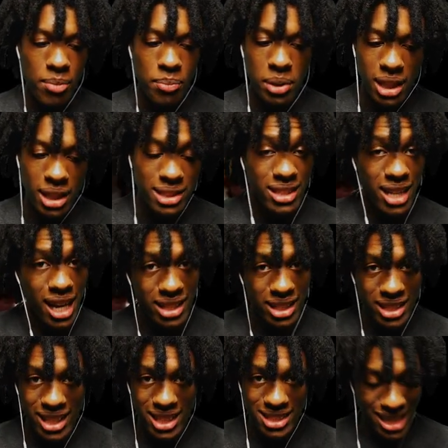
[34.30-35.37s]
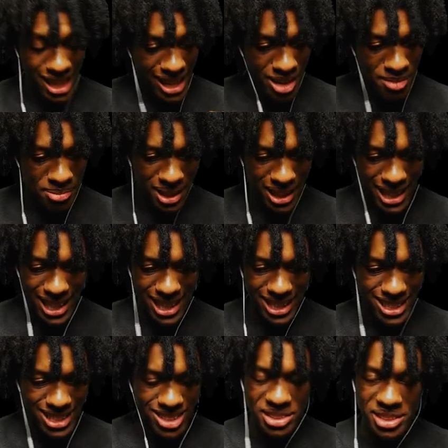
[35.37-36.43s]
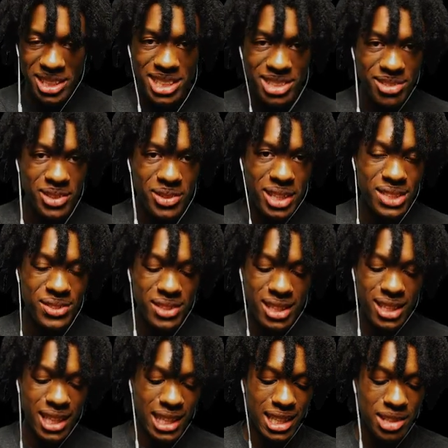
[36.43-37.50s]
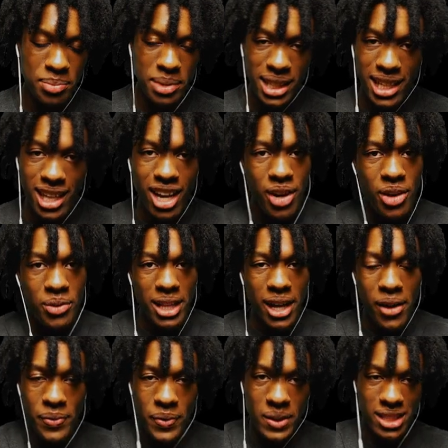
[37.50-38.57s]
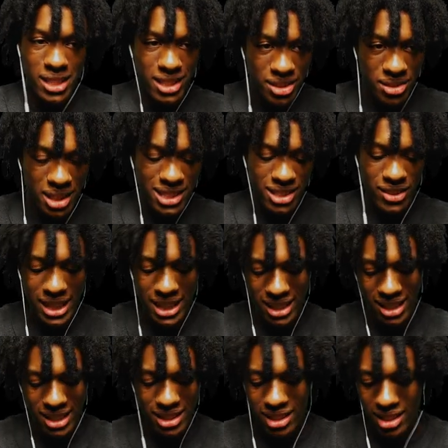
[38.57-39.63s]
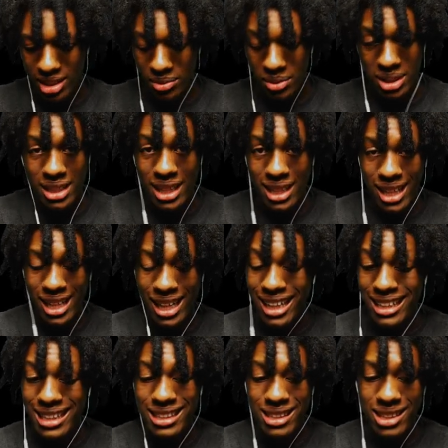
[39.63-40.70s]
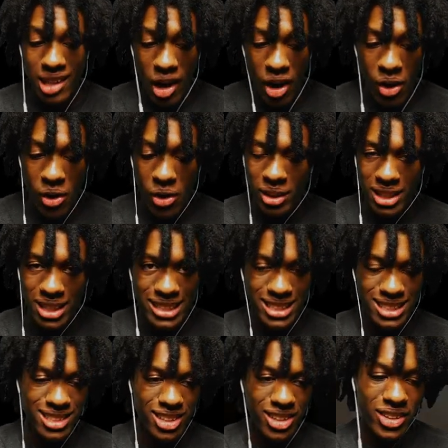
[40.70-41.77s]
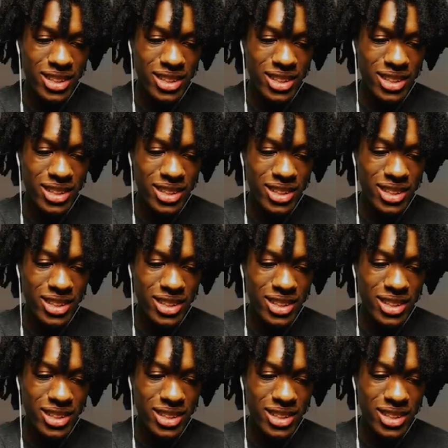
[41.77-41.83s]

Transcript: put aside the things I had planned and do these requests for you guys. But without further ado, let's go ahead and get into this one because I got a long list. So yo,